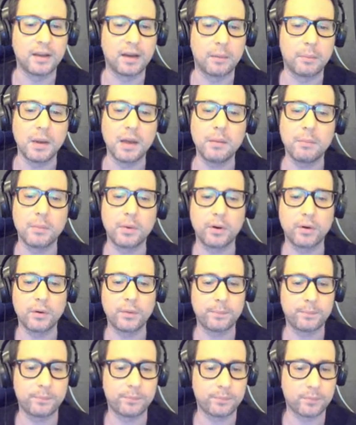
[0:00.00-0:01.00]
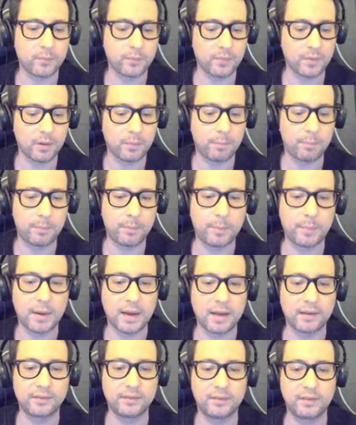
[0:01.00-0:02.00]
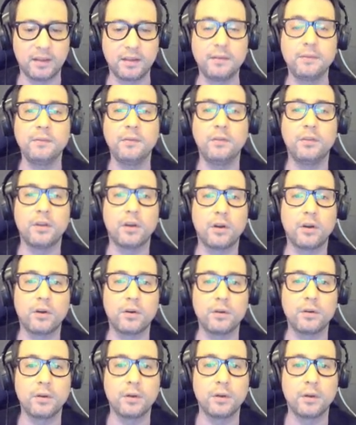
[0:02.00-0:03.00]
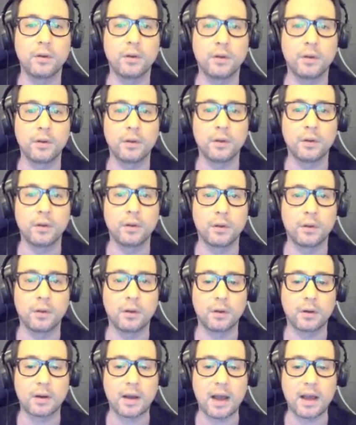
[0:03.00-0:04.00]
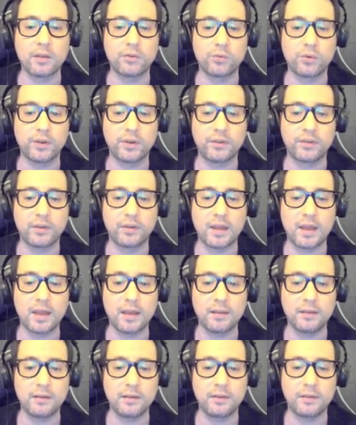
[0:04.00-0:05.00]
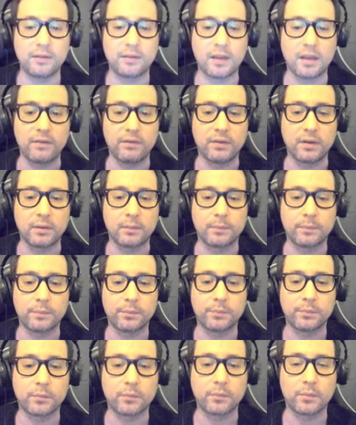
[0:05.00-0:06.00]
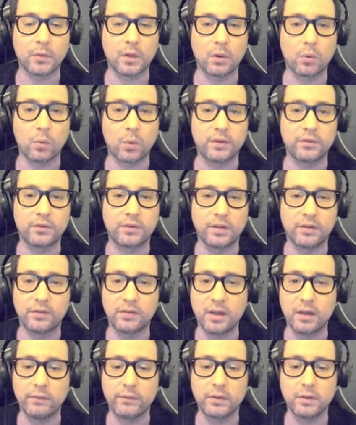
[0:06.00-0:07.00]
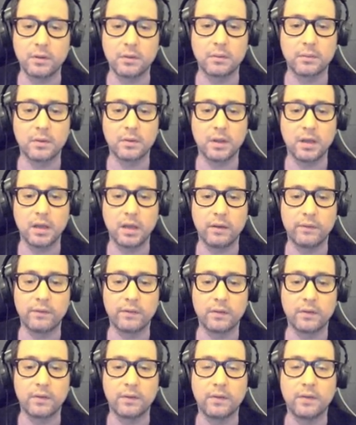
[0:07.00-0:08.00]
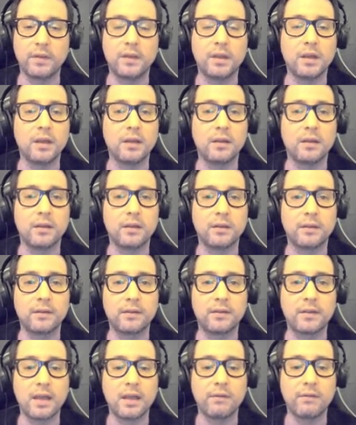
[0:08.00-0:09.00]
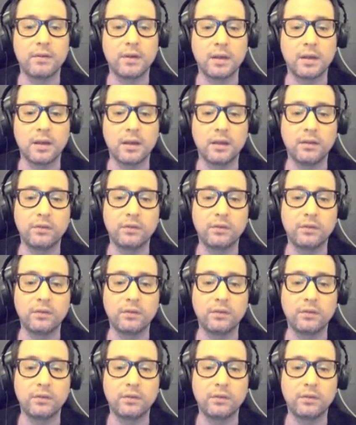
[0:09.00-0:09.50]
a member, pasting their address, and saving. Once you save it, if the saving is